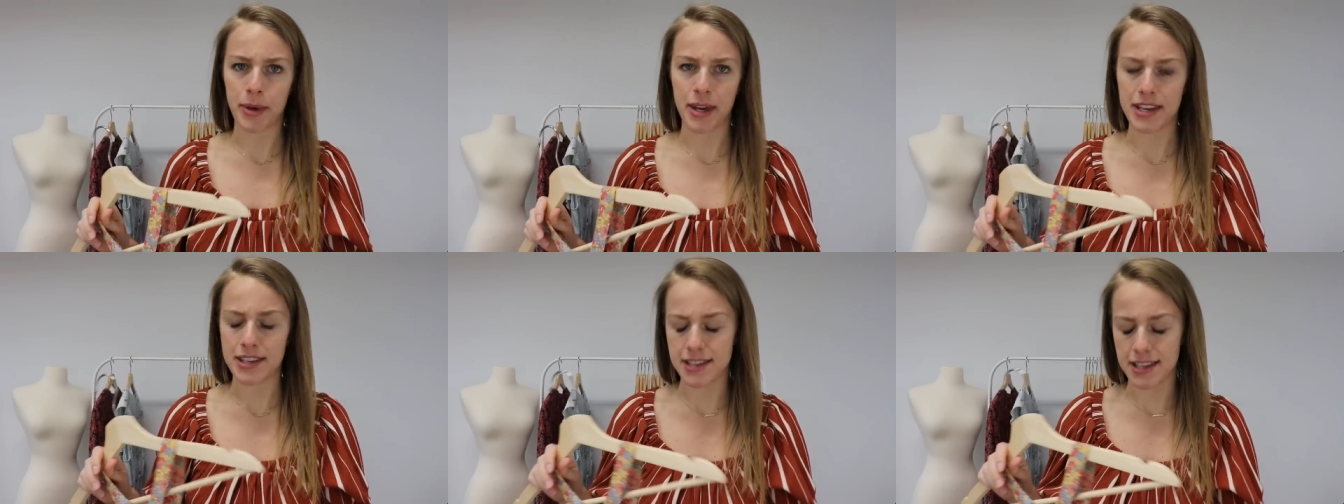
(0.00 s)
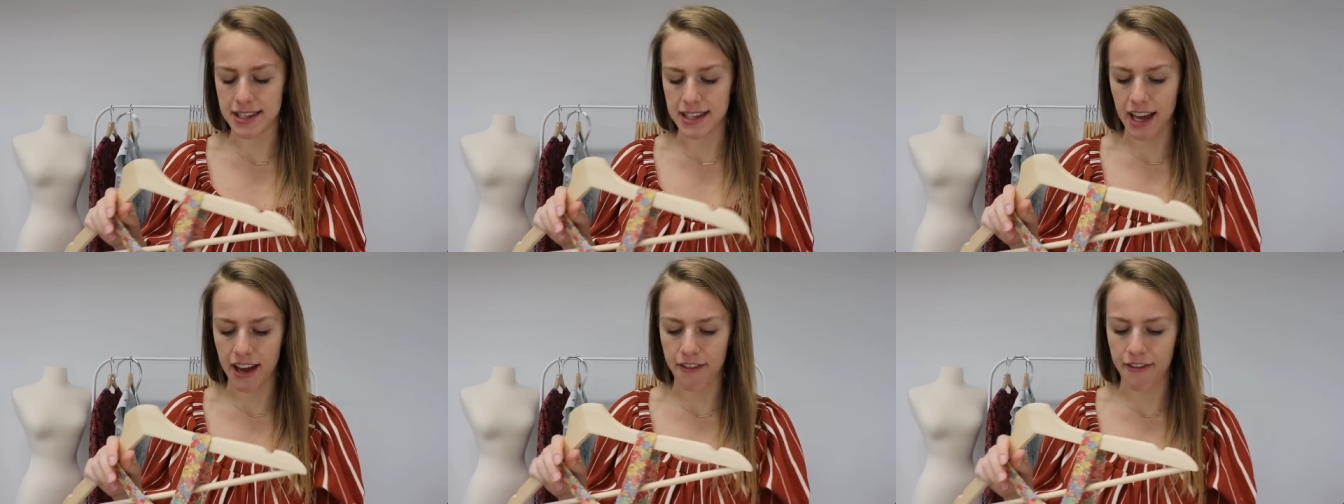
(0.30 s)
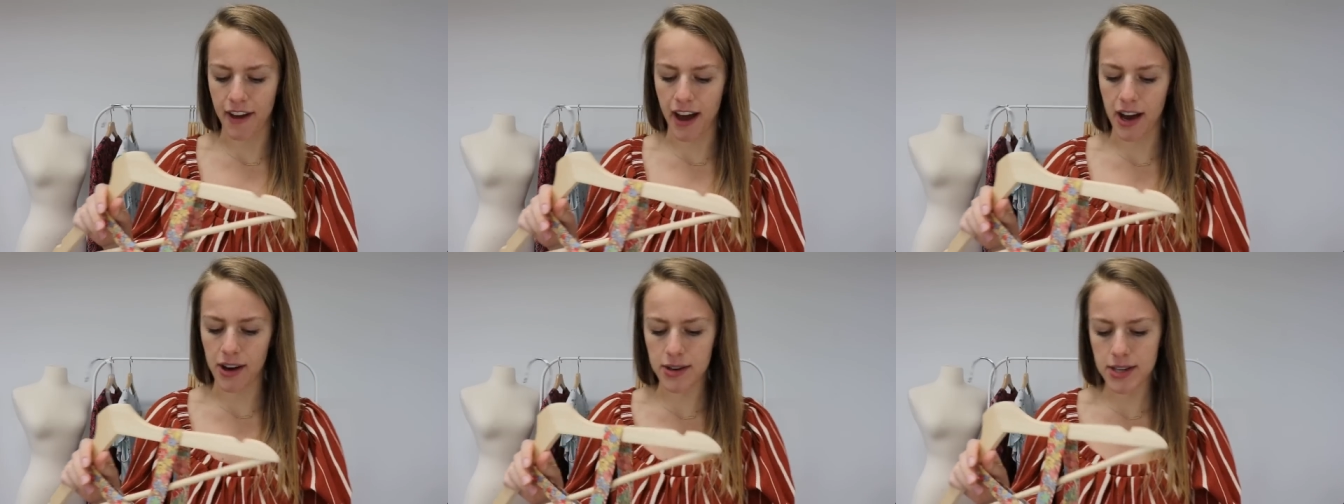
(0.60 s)
pieces I
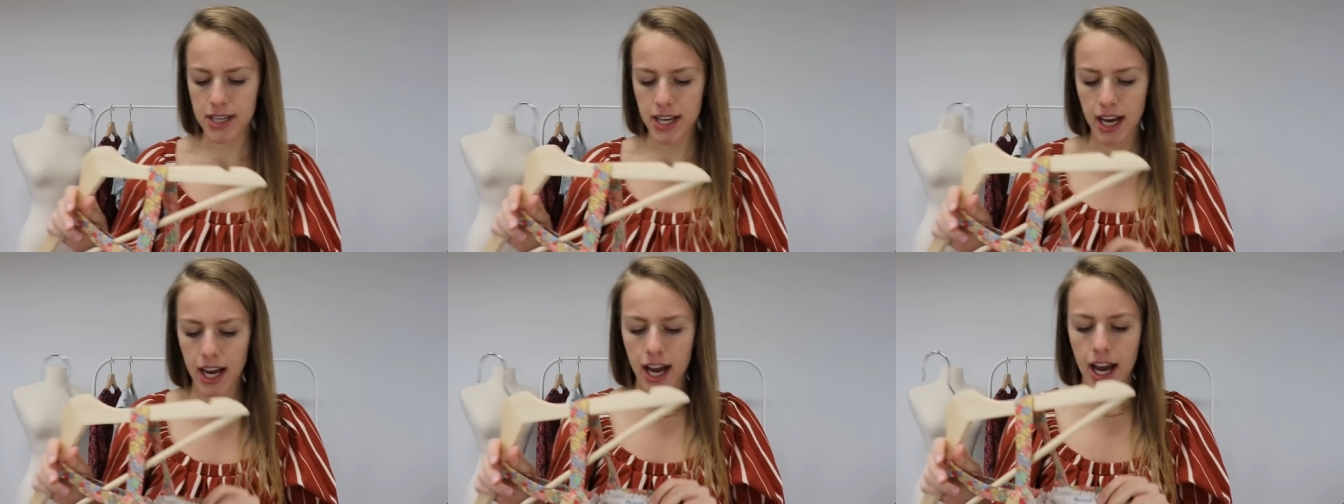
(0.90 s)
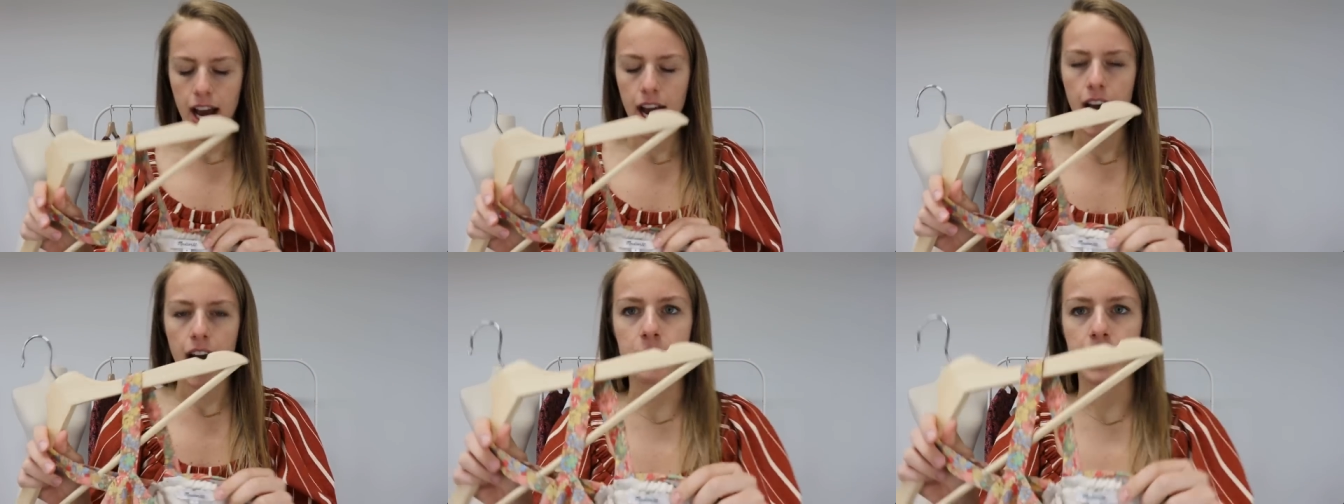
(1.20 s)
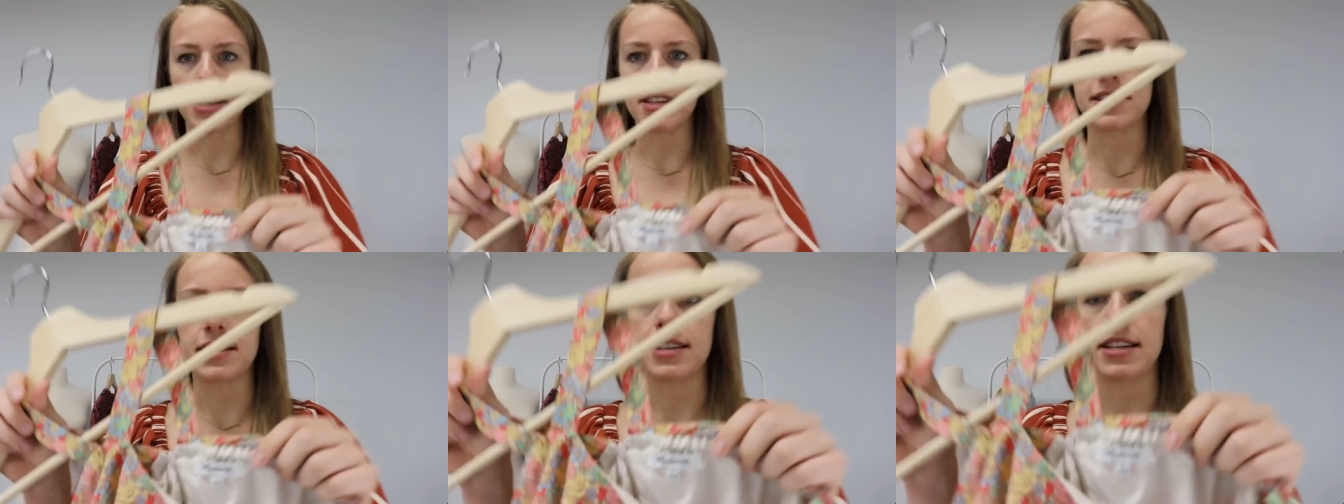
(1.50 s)
found.
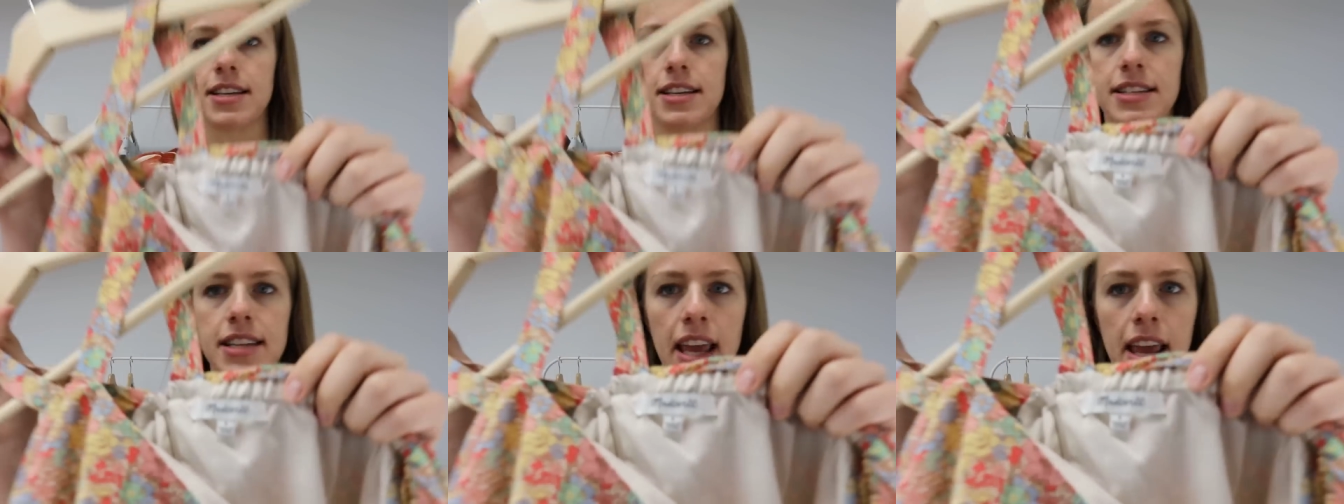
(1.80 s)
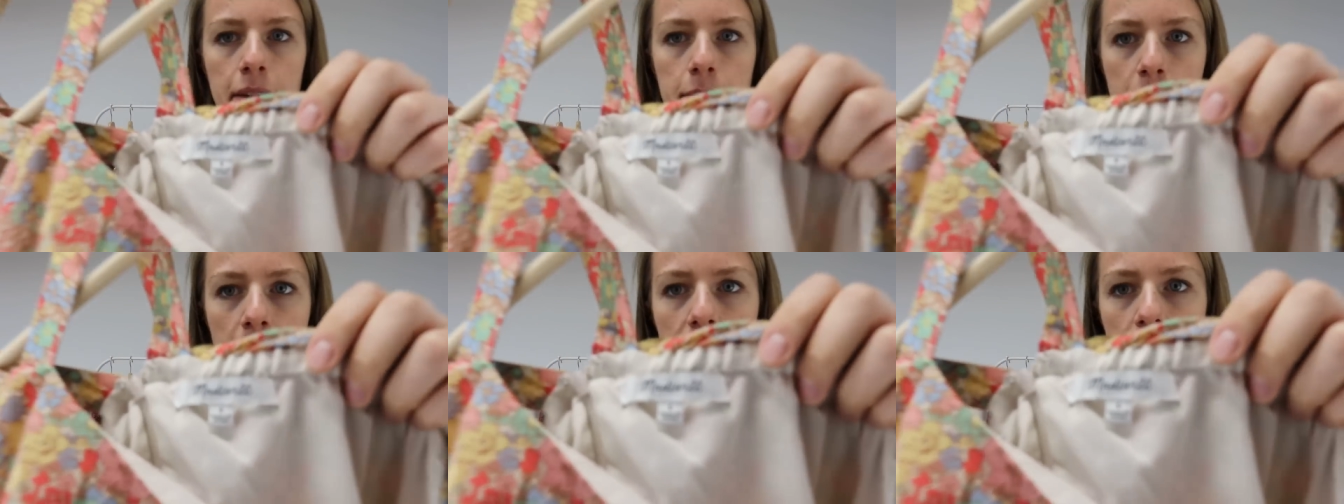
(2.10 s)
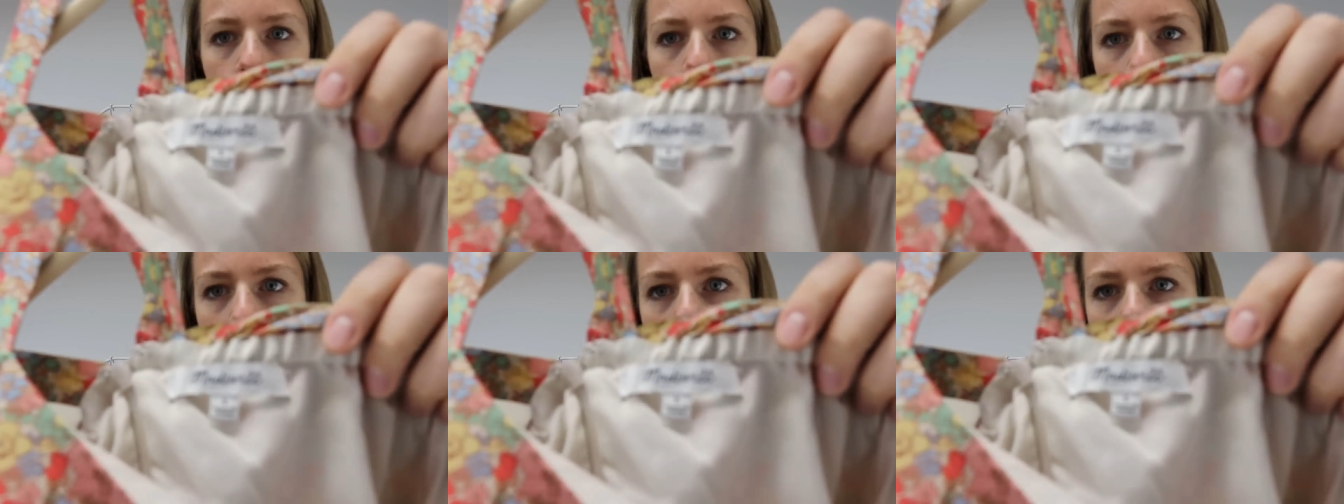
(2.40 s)
this is a
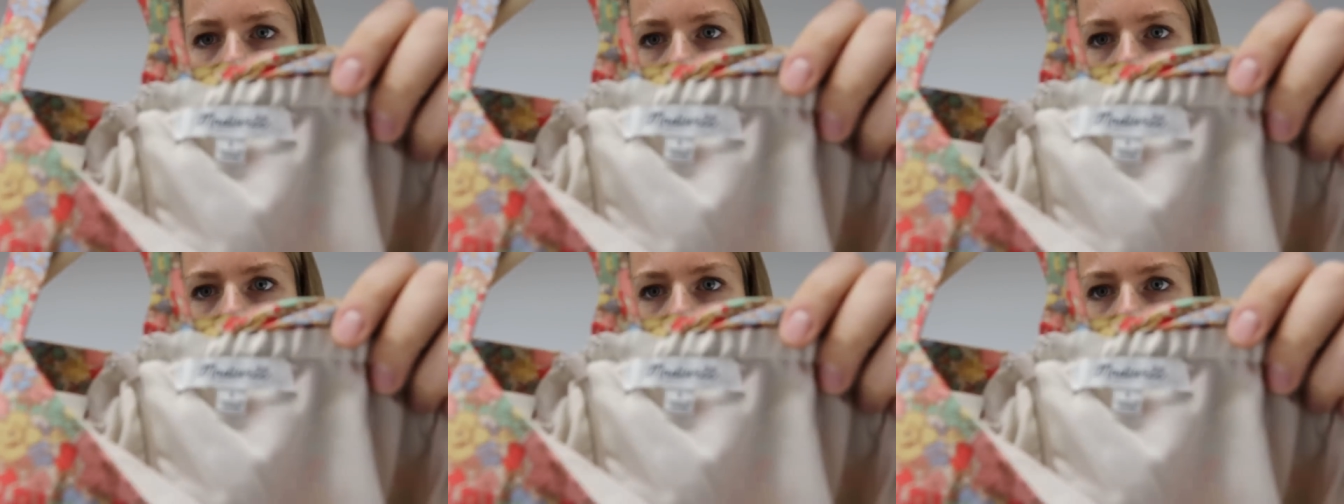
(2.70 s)
Madewell